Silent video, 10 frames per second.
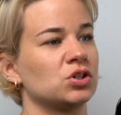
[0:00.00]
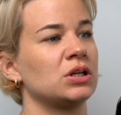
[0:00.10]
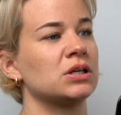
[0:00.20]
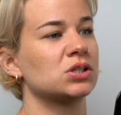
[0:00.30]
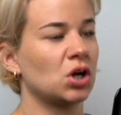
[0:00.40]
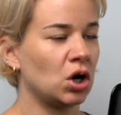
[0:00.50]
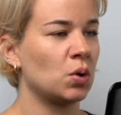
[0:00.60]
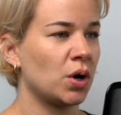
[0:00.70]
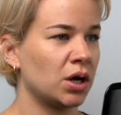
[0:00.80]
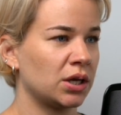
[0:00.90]
journalists are
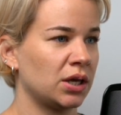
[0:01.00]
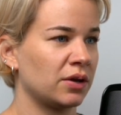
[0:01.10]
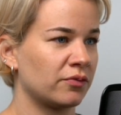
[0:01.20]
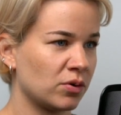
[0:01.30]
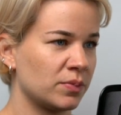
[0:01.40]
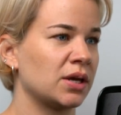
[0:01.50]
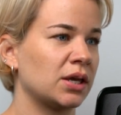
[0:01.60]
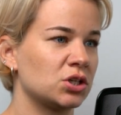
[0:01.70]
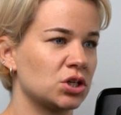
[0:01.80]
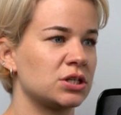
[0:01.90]
working from their
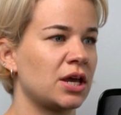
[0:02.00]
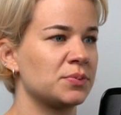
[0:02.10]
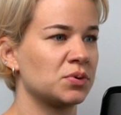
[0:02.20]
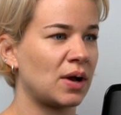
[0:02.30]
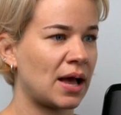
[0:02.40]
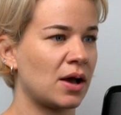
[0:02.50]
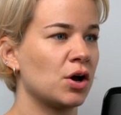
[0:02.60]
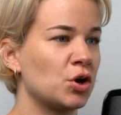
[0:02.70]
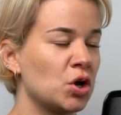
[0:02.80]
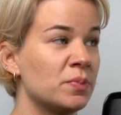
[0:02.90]
kitchen table at
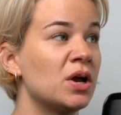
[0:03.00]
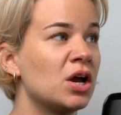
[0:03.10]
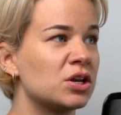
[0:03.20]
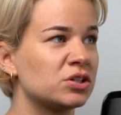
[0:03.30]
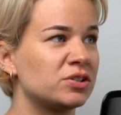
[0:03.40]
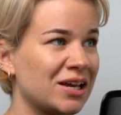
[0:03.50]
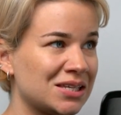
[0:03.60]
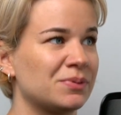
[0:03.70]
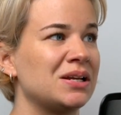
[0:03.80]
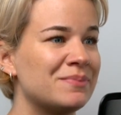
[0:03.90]
home,
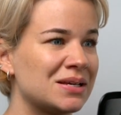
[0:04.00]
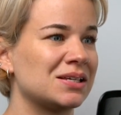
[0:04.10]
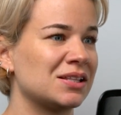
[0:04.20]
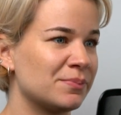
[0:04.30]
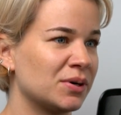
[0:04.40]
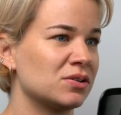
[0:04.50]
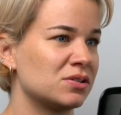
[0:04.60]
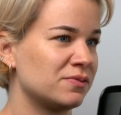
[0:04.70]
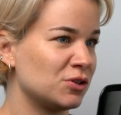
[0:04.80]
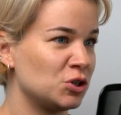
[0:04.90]
desperately missing the buzz
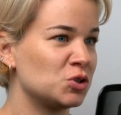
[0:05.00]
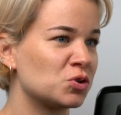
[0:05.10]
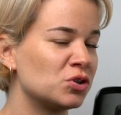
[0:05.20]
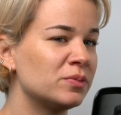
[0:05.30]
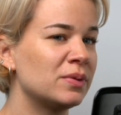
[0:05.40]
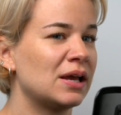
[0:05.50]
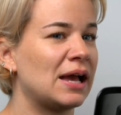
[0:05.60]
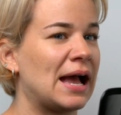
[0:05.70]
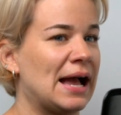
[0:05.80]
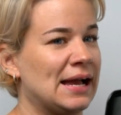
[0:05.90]
of the newsroom
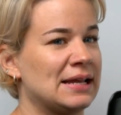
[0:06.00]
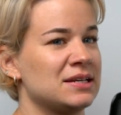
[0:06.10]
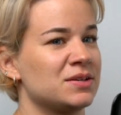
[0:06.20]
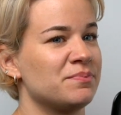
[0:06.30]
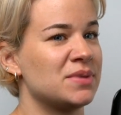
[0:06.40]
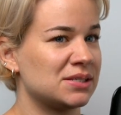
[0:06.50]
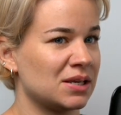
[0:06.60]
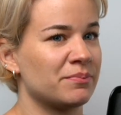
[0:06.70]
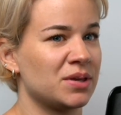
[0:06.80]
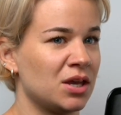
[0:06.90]
and
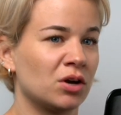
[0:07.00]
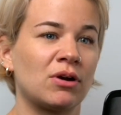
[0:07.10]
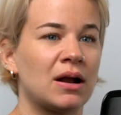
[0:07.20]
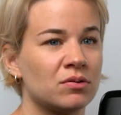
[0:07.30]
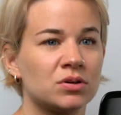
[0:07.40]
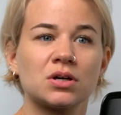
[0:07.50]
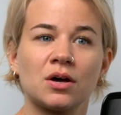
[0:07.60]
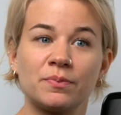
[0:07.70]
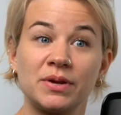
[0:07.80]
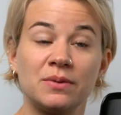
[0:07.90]
missing being around
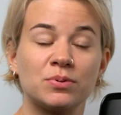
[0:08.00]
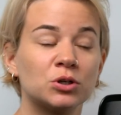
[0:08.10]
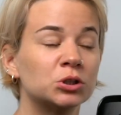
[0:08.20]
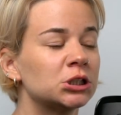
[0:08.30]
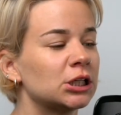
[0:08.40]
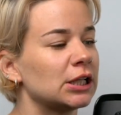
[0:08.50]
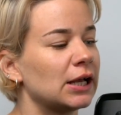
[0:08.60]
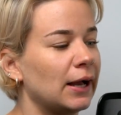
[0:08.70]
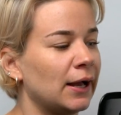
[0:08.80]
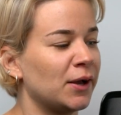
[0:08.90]
other people.
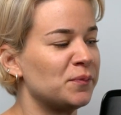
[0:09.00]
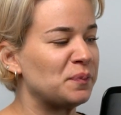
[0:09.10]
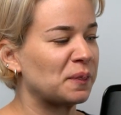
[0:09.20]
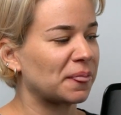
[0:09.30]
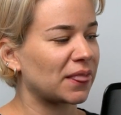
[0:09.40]
You